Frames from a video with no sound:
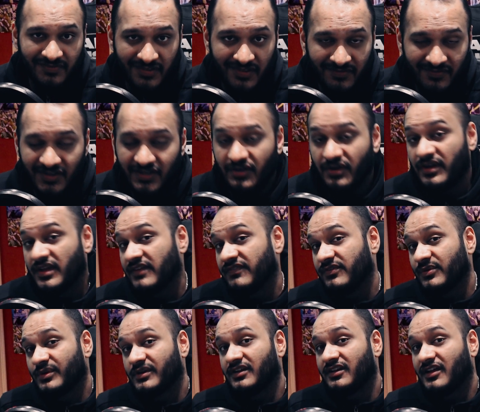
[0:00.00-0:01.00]
it for the video. If
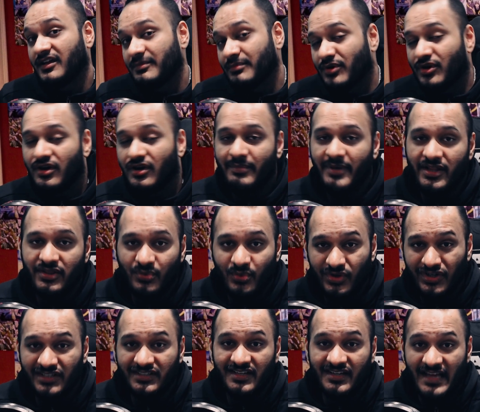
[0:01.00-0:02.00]
you want to learn more about The
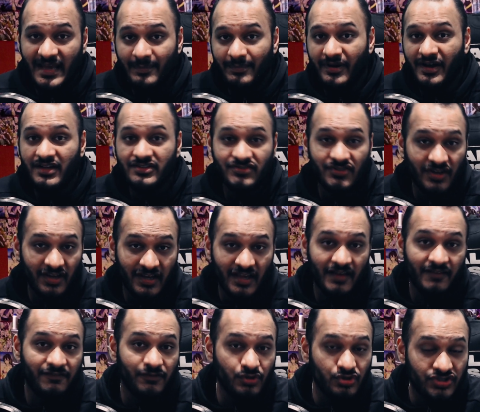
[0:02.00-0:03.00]
Walking Dead Empires or get
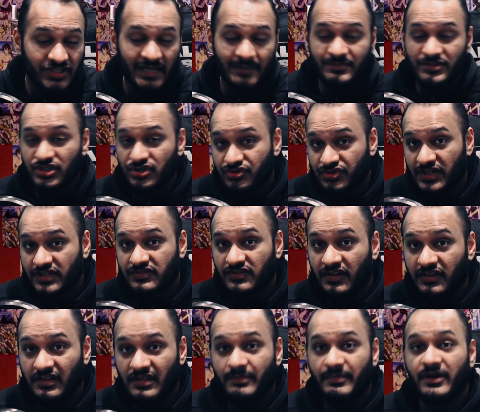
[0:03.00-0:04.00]
a few tips and tricks
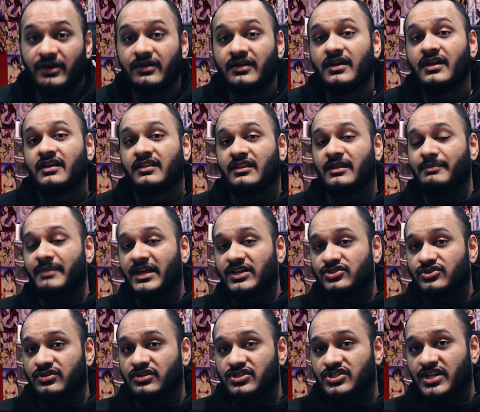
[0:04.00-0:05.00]
under your belt, then make
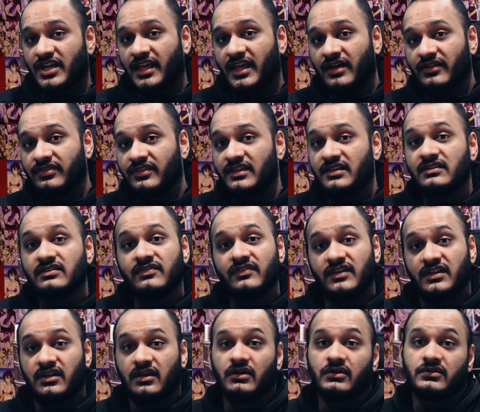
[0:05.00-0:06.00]
sure you check out these
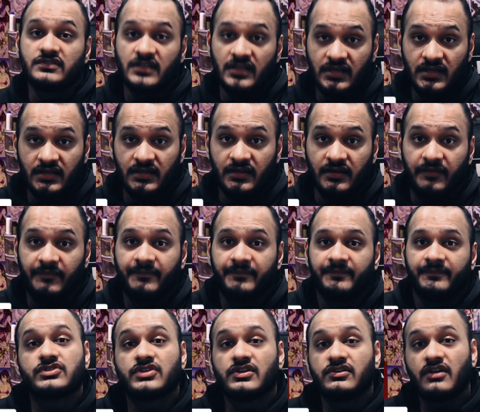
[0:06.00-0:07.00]
videos here.
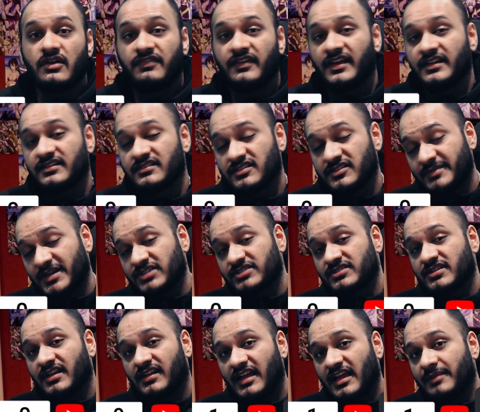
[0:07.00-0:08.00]
Also, don't forget to smash
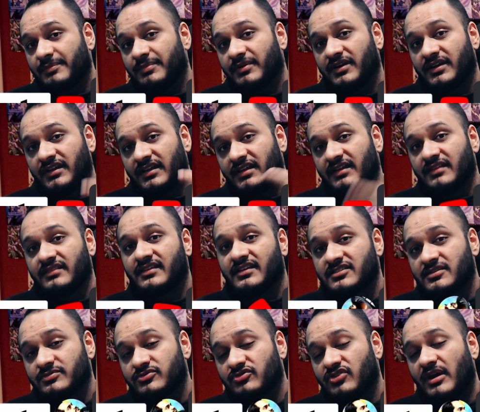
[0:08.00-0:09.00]
that like button, hit that
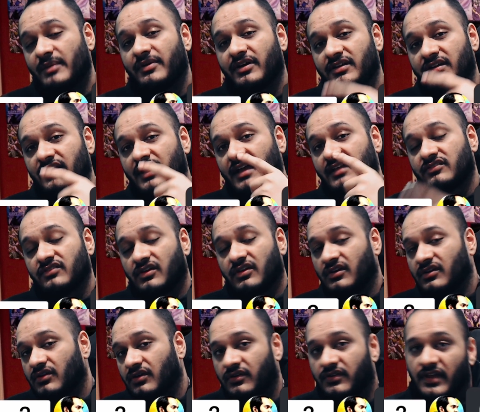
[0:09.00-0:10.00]
subscribe button, and
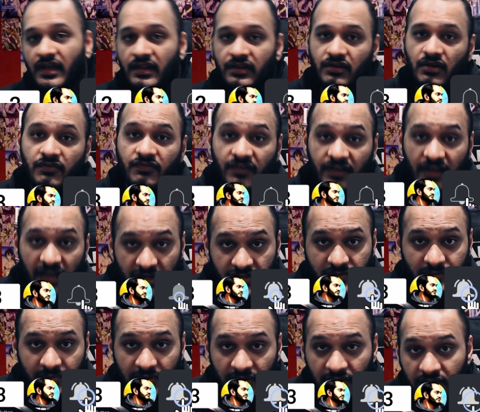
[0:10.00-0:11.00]
turn on that
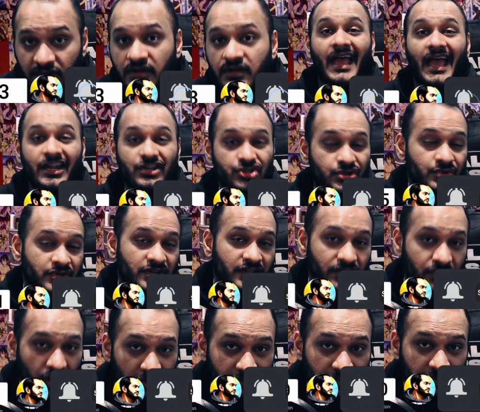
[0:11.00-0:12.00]
notification bell. And tune
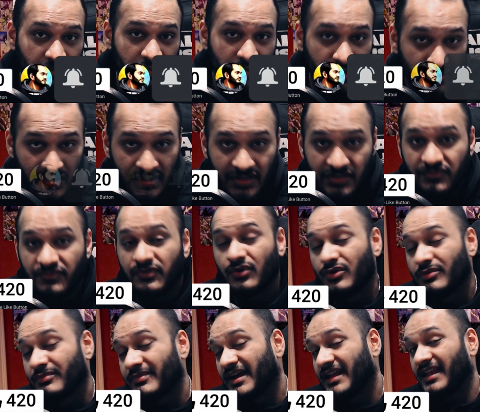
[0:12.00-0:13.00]
in over on Twitch for
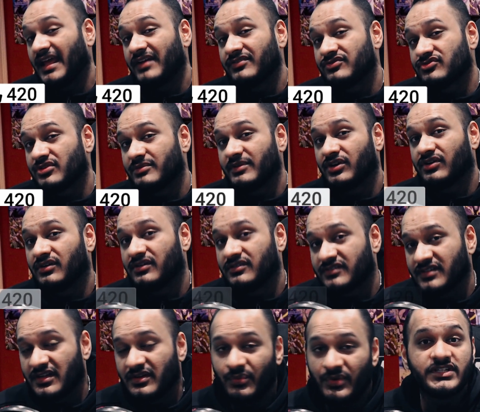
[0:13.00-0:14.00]
all my live streaming
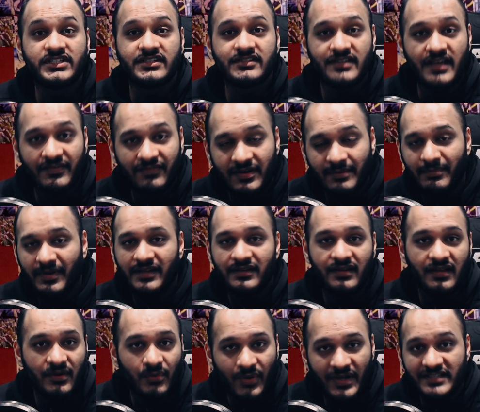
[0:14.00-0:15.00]
content, which is every
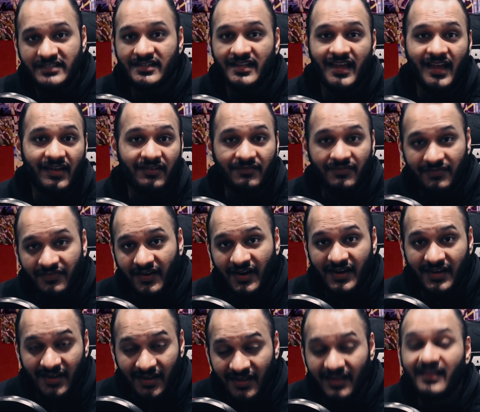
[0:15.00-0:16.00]
Monday, Wednesday, and
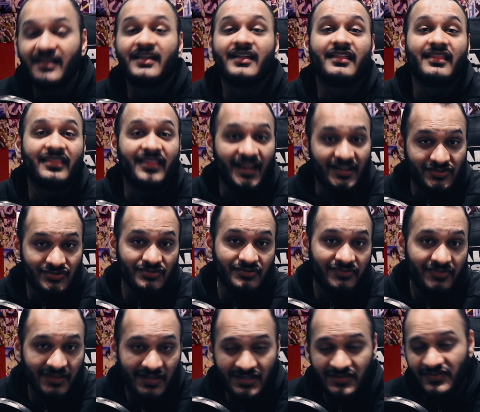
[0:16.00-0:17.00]
Friday. That's all
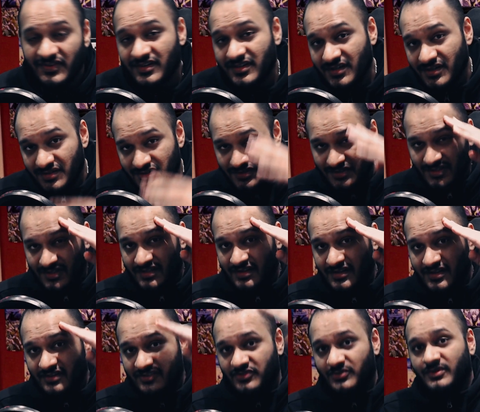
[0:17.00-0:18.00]
for this video. See you in the
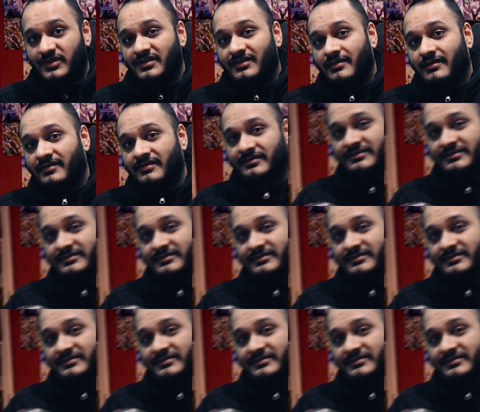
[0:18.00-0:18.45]
next one.